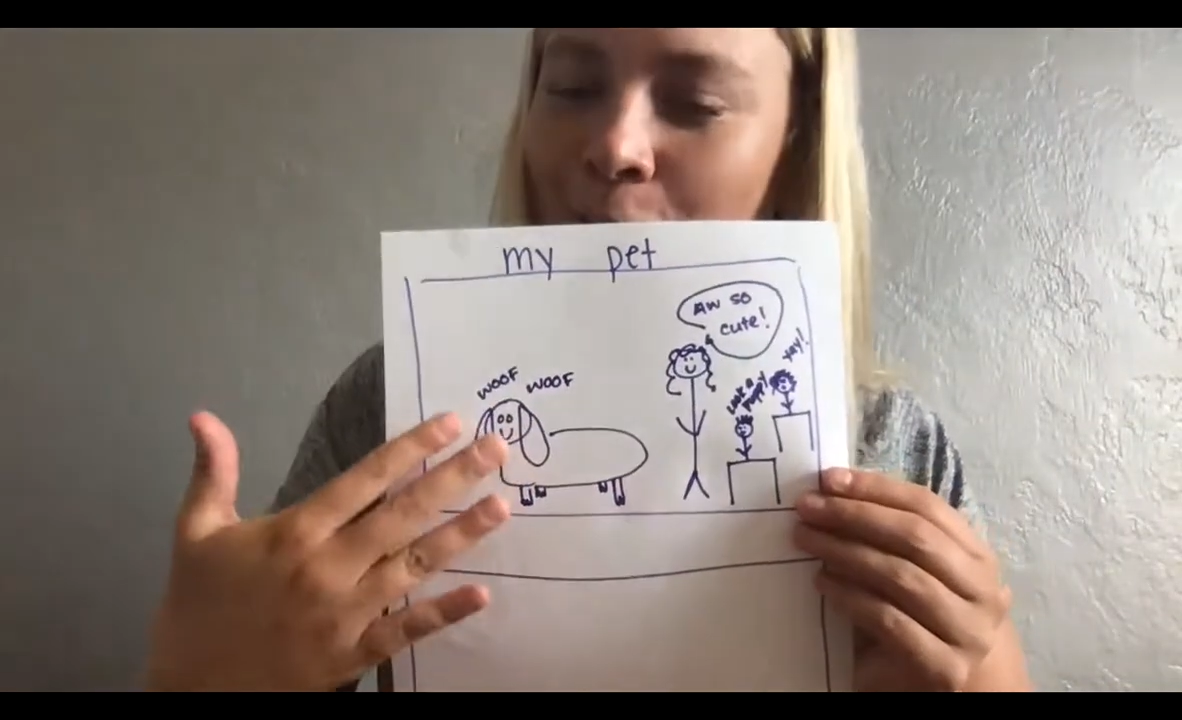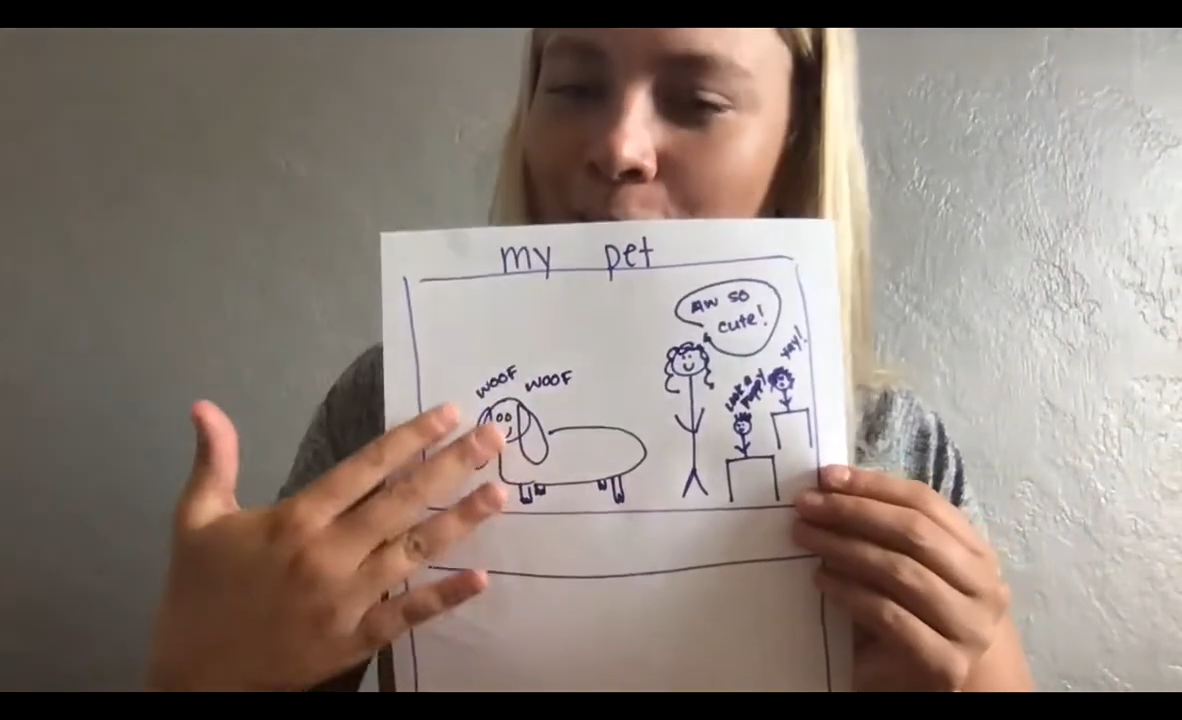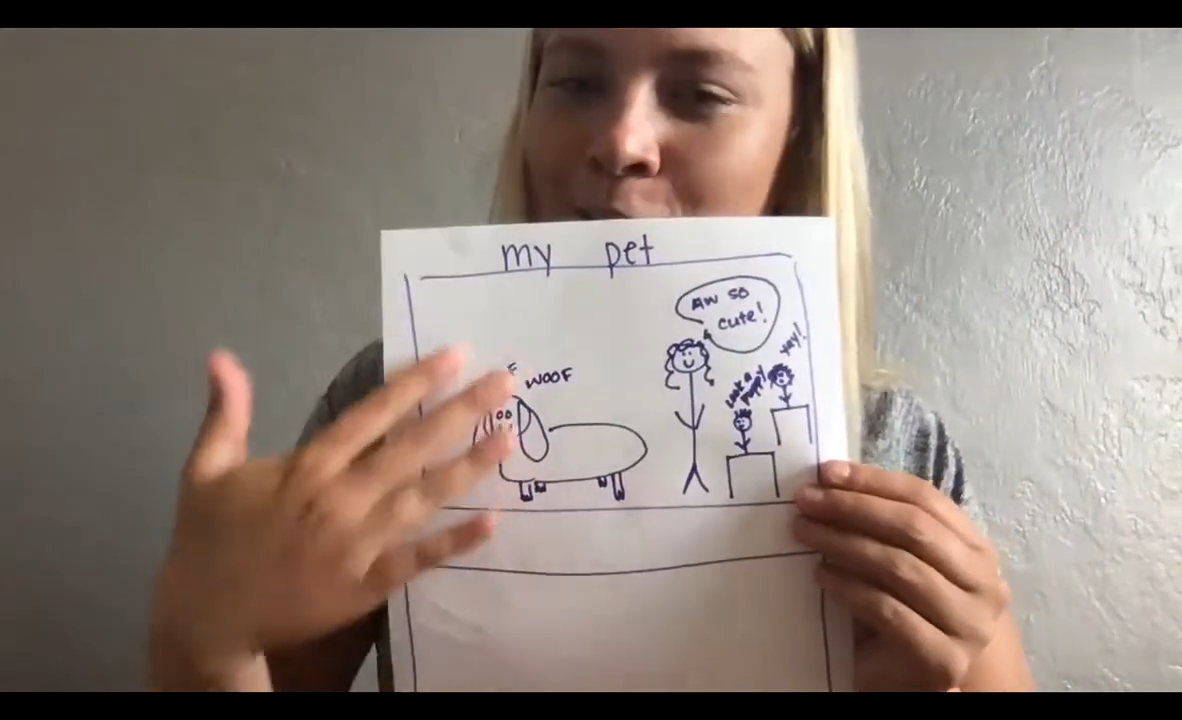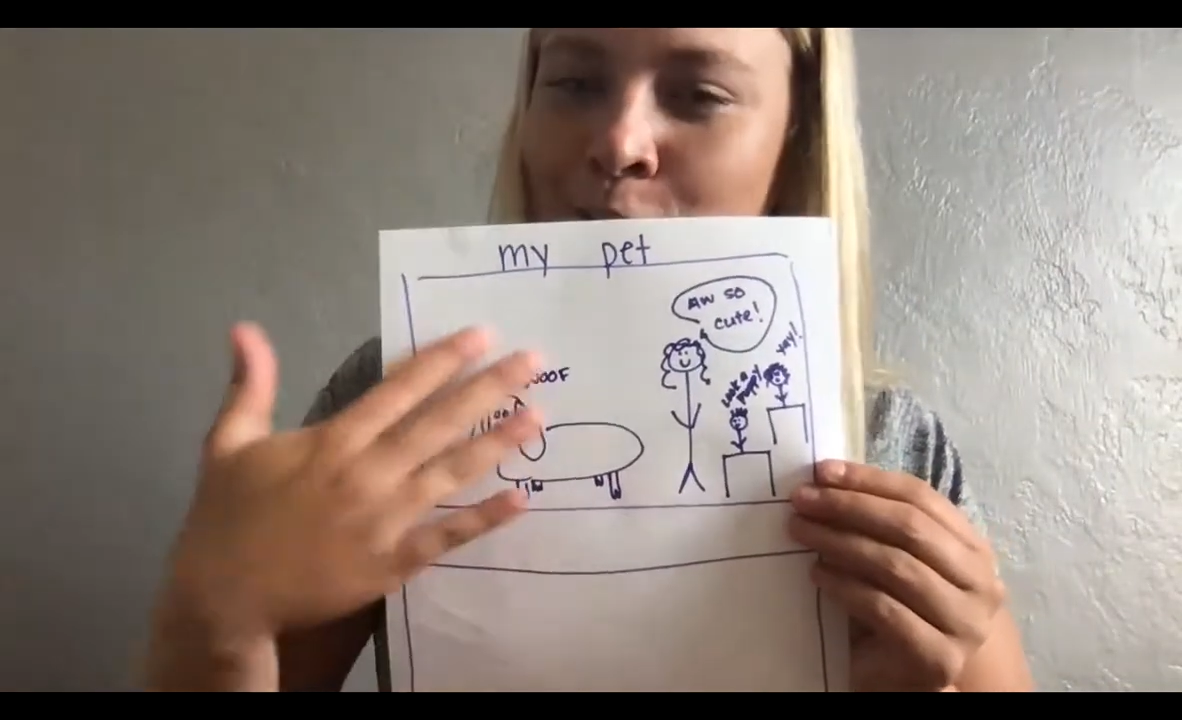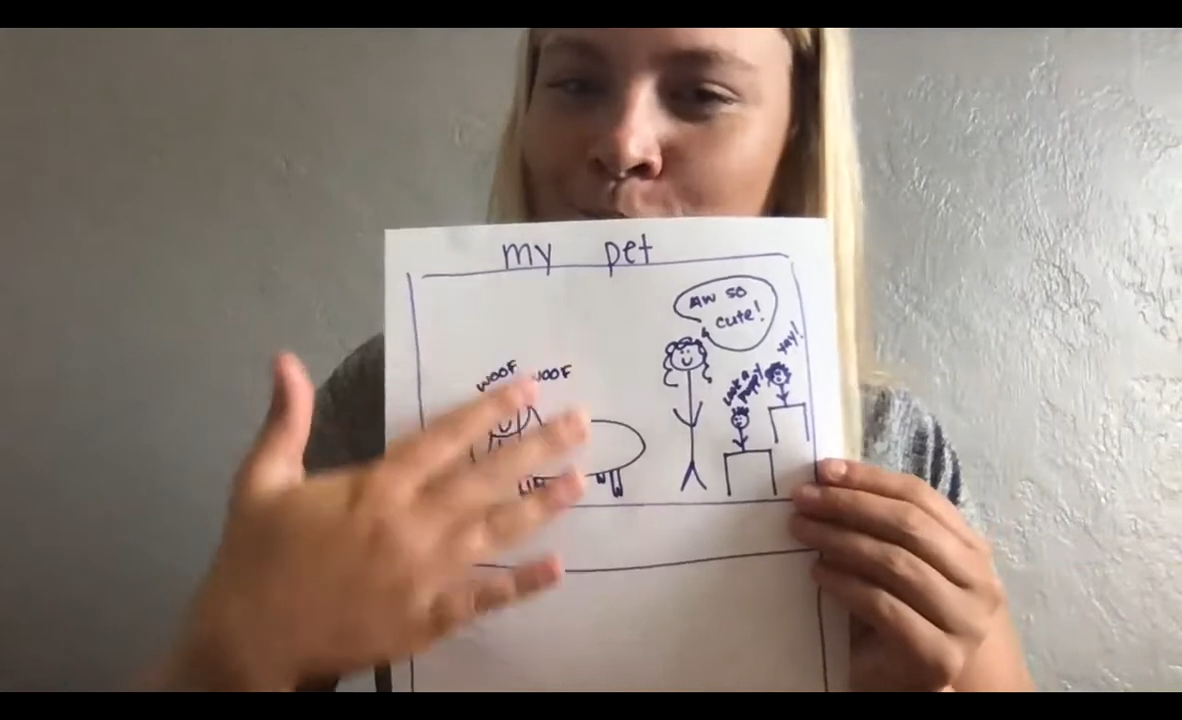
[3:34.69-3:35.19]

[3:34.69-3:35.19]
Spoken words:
is